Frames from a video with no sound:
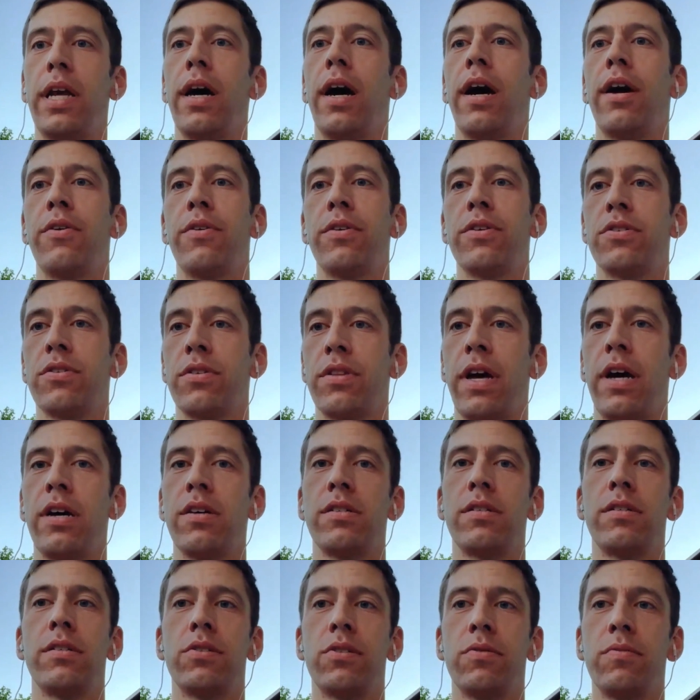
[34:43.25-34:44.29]
hundreds or
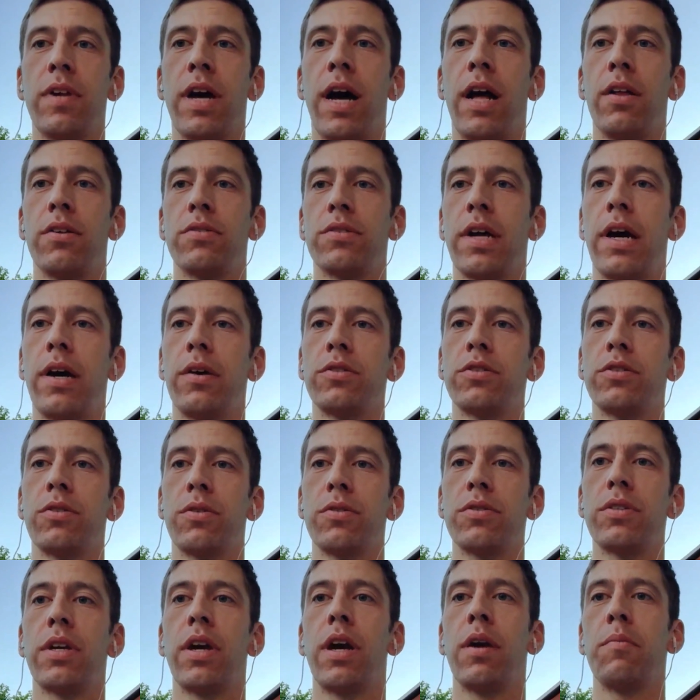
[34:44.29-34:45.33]
thousands of dollars
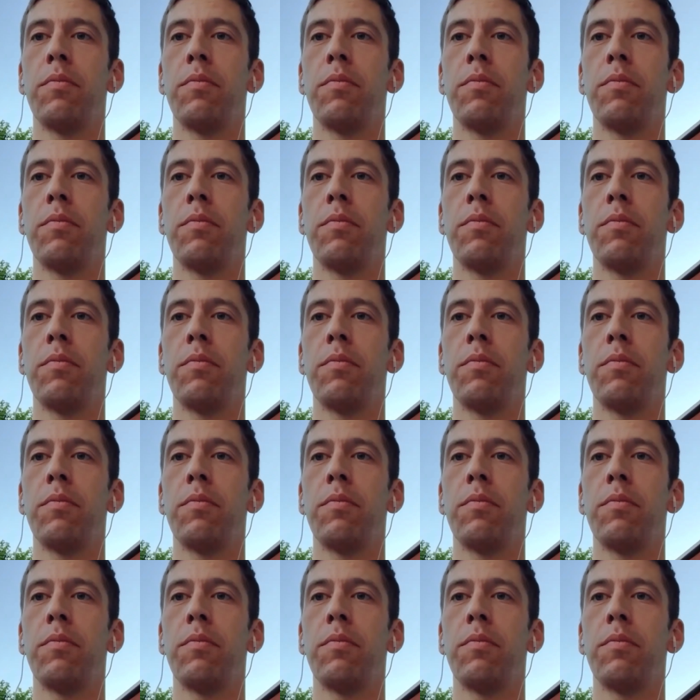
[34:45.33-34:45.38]
outsourcing on